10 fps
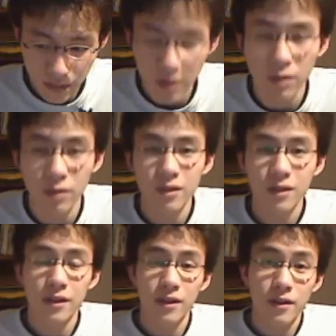So,
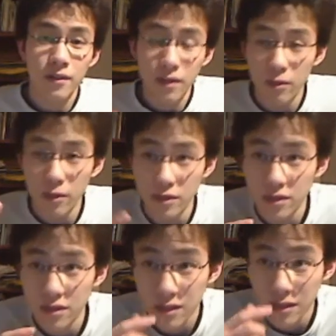there
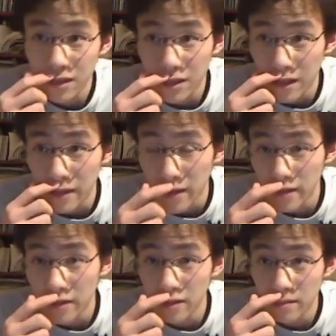was
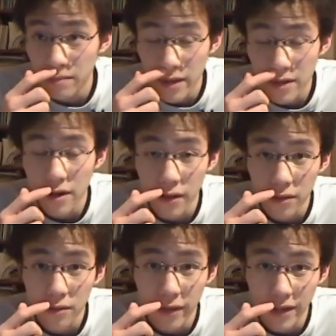another big
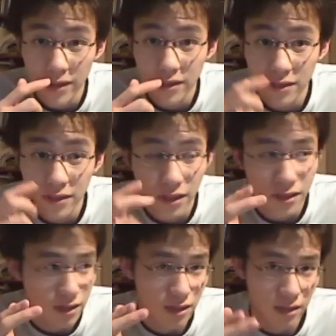earthquake
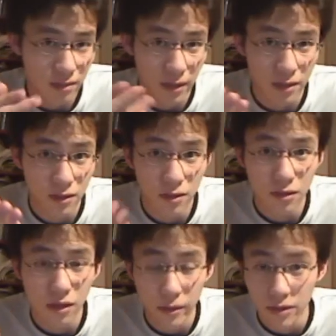just about
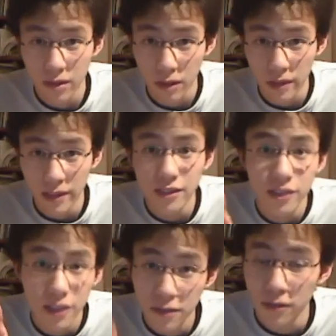2 hours ago in
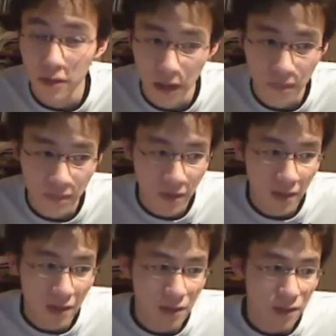Shizuoka,
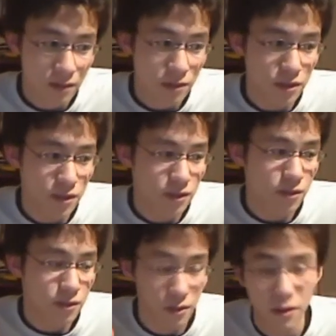which is
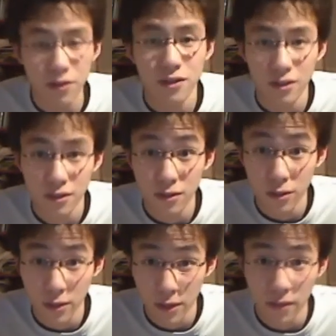closer to
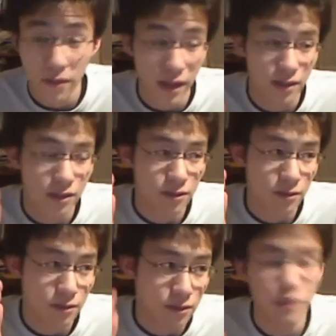Tokyo than
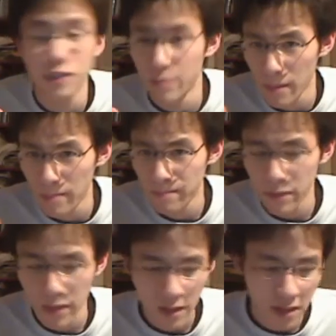Fukushima.
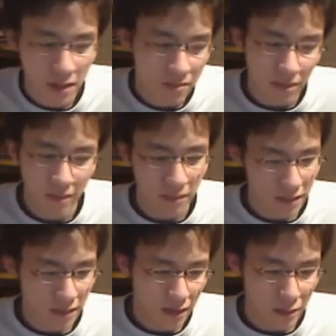But
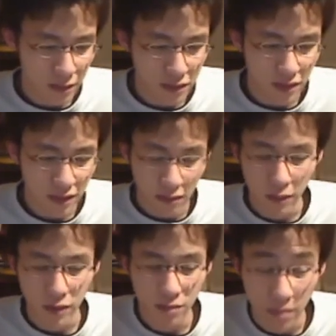it
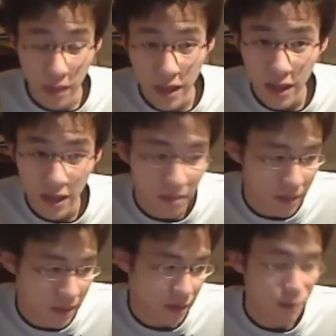was big,
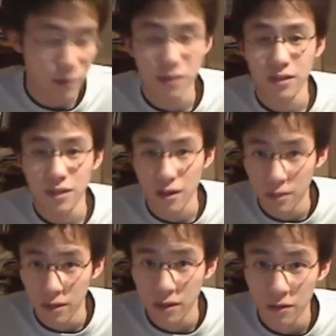but it wasn't
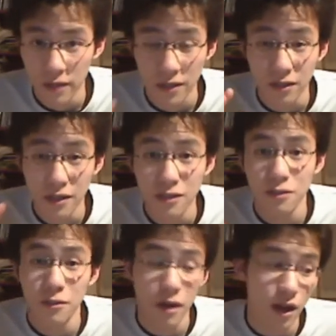terrible, at least
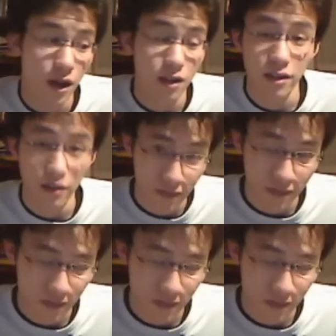where I live.